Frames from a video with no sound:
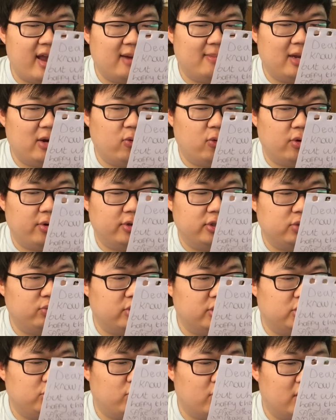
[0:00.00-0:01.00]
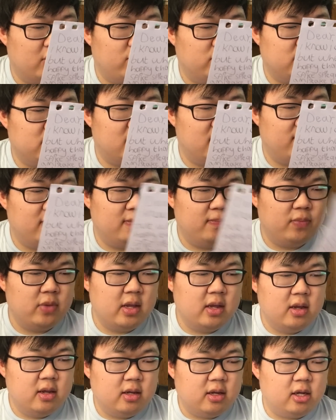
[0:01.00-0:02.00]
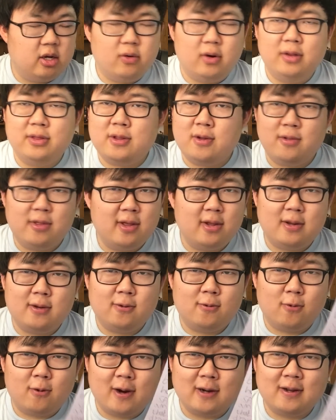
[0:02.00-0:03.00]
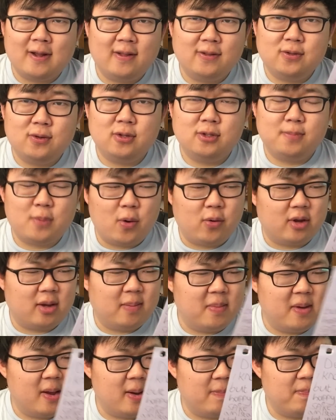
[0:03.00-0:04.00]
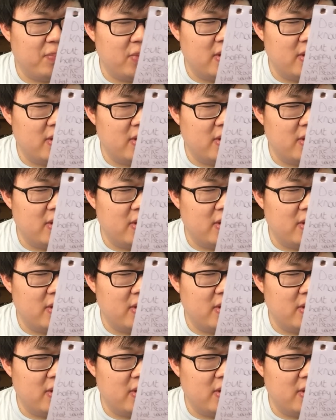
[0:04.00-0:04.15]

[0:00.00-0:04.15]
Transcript: anime worlds, which one would you live in? You know what? The only correct answer is Pokemon.